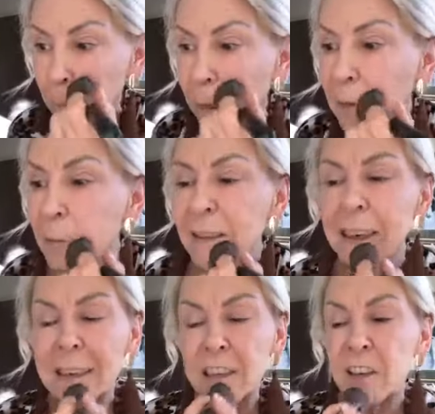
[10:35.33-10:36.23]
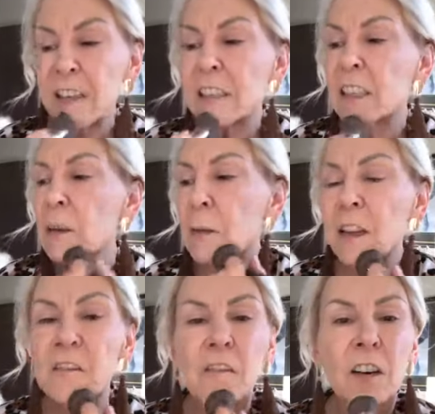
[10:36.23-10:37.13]
my Monday's look is going to
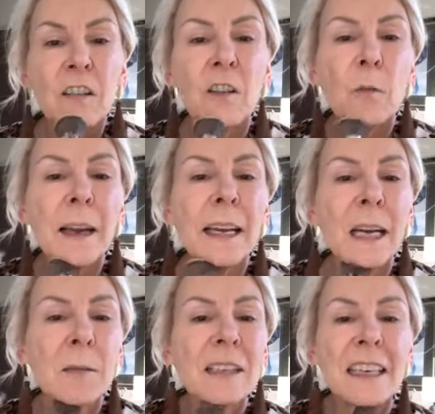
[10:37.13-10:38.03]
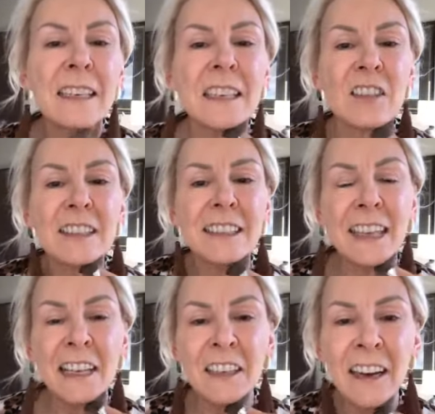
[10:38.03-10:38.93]
be for the wedding I'm attending on
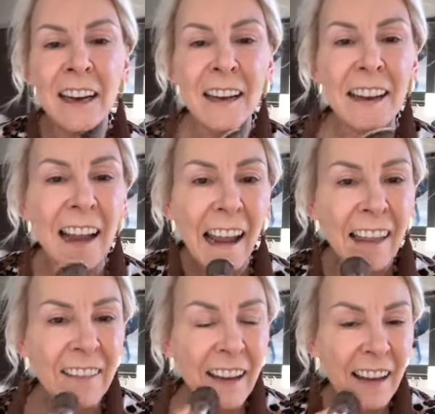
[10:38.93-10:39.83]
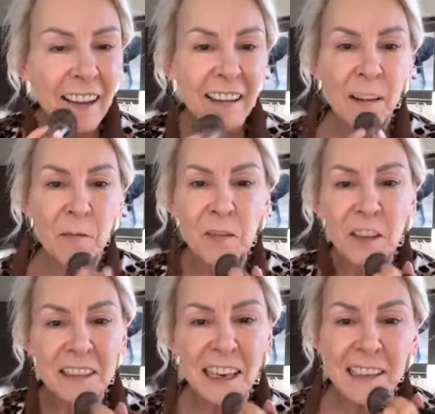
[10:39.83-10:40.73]
Saturday, and then I'm
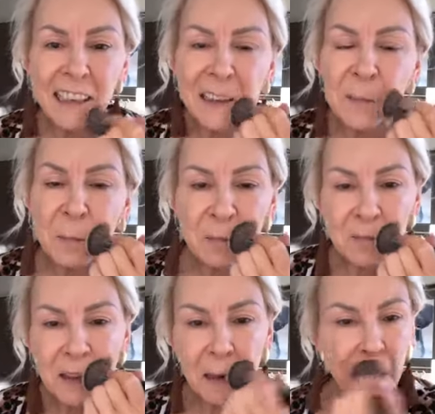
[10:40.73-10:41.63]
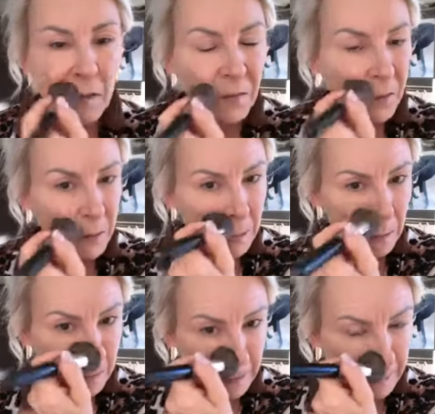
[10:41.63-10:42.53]
attending another
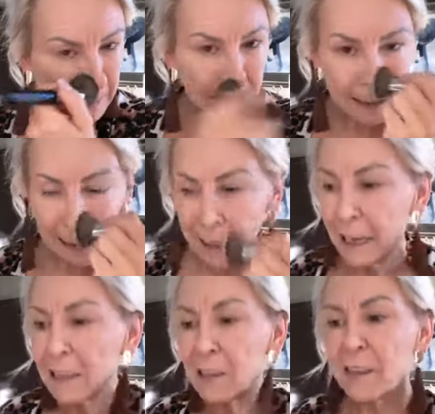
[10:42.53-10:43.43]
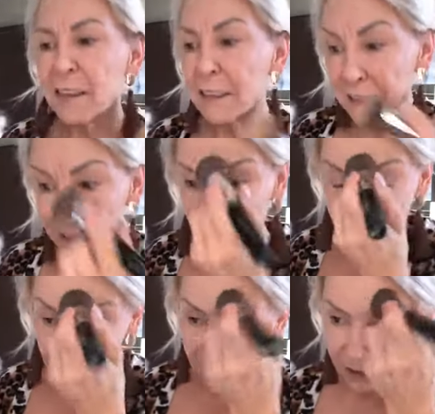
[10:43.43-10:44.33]
function on Sunday. So then
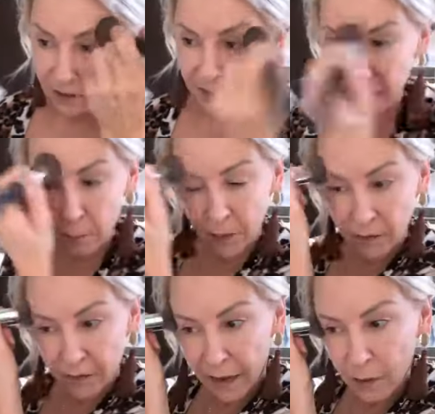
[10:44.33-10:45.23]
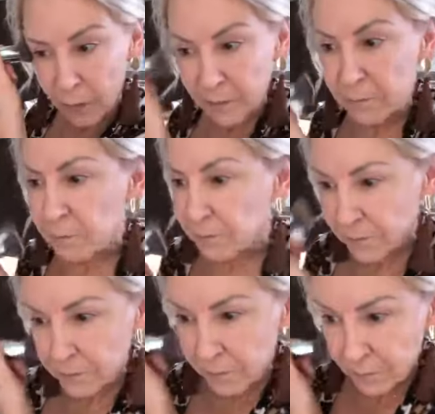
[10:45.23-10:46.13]
today's look can be for that one.
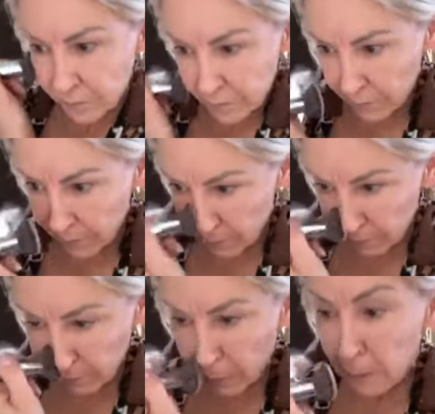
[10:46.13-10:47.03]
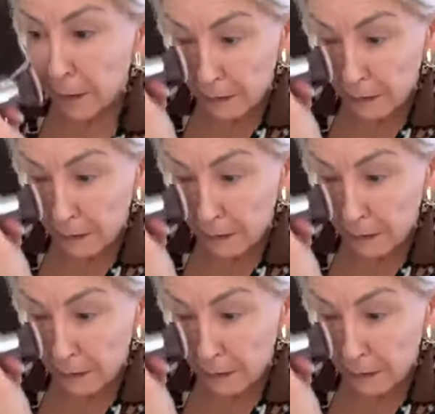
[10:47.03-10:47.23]
All